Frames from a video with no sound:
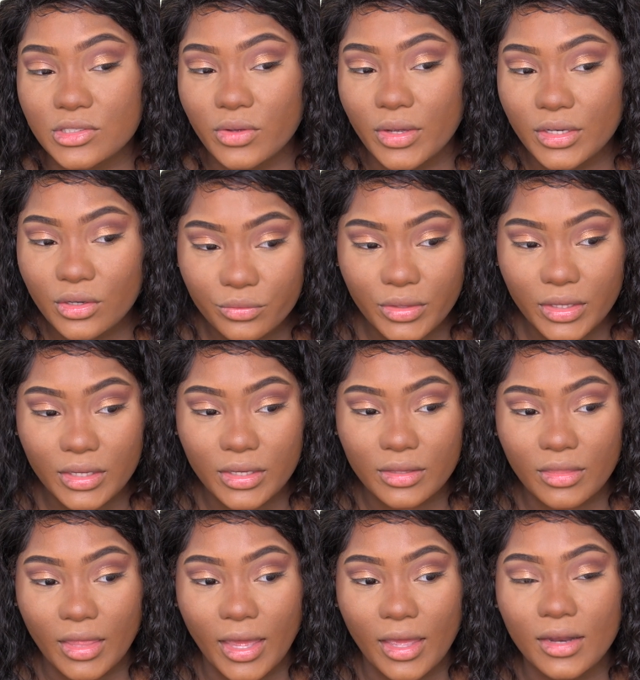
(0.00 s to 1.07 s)
So I don't
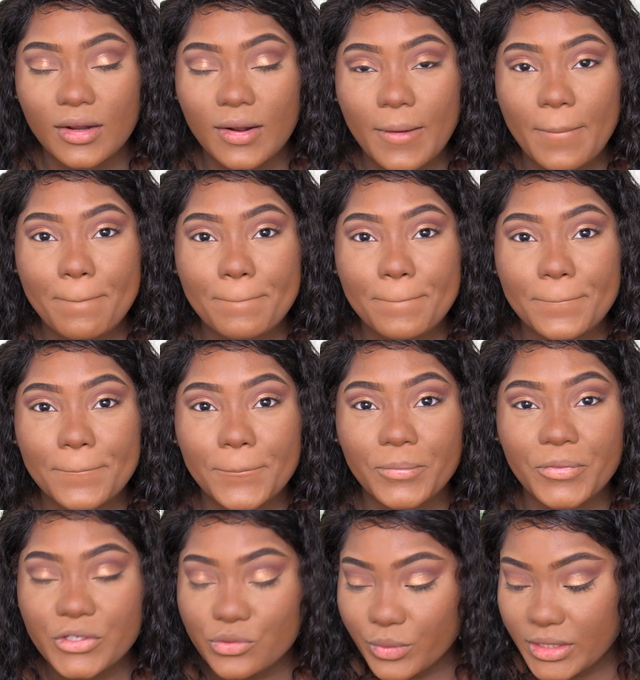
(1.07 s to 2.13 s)
think that
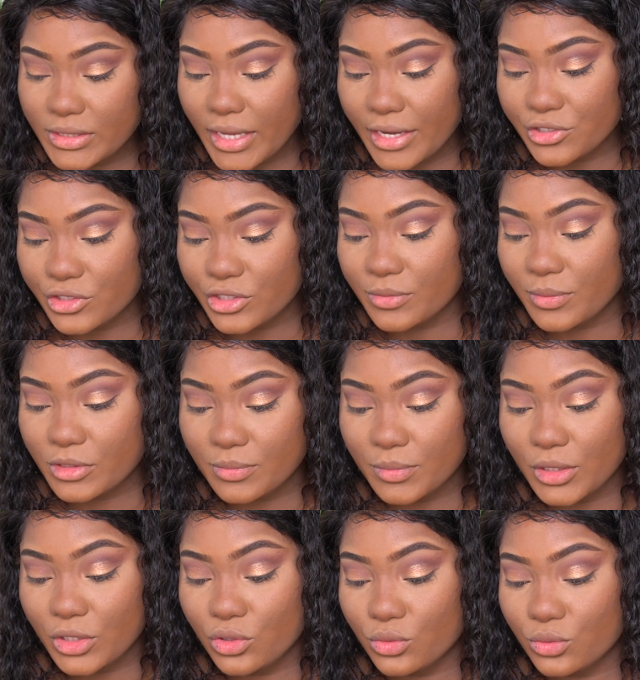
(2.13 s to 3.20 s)
this one is actually supposed to
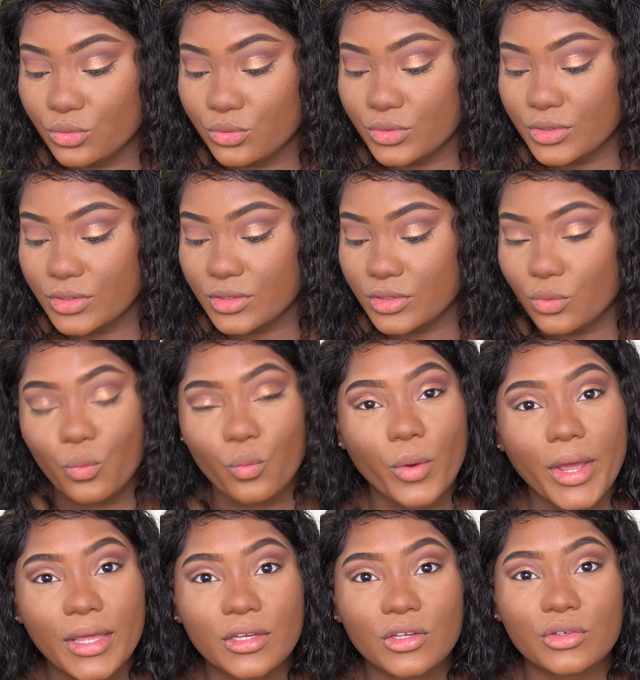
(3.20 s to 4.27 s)
be used
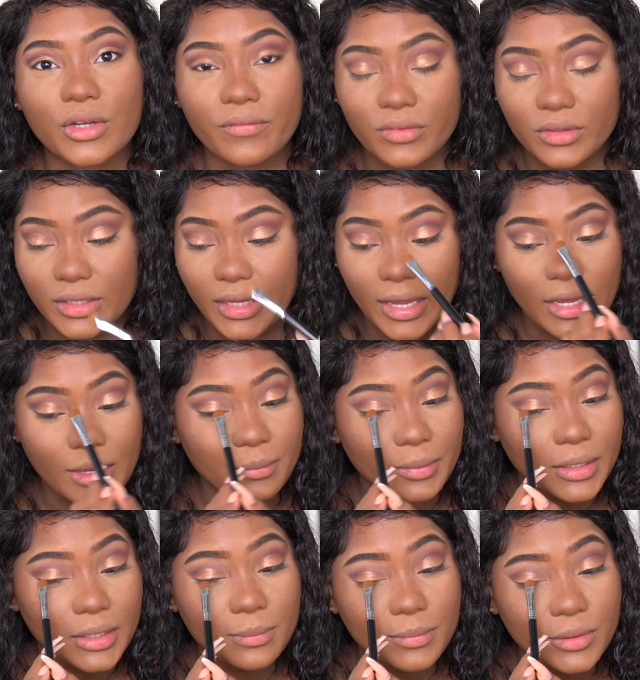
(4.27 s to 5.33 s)
wet. You definitely can,
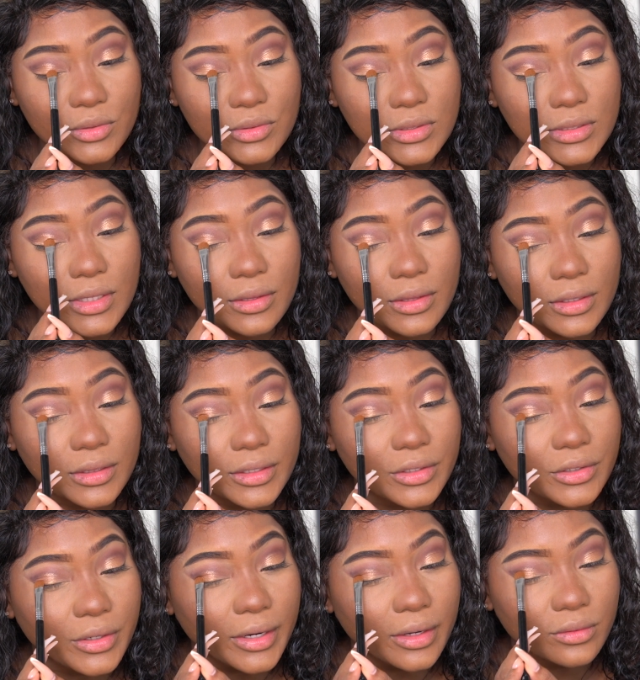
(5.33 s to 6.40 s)
but it mutes the
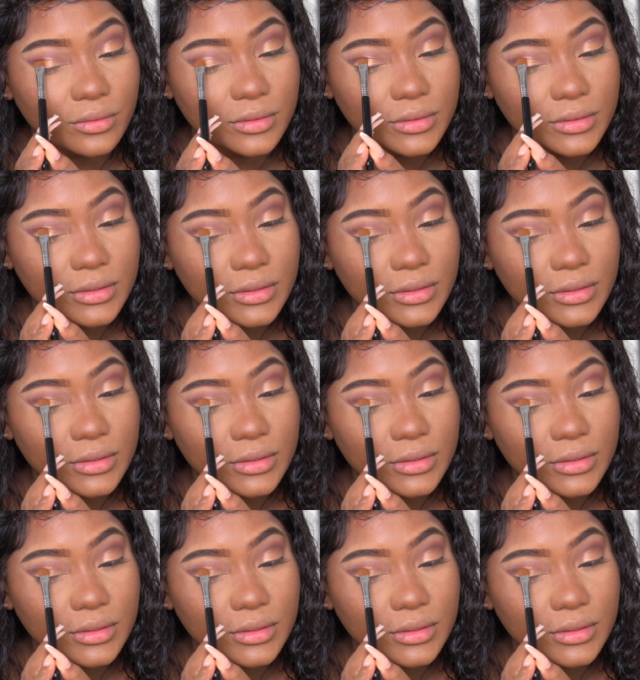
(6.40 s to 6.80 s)
glitter out.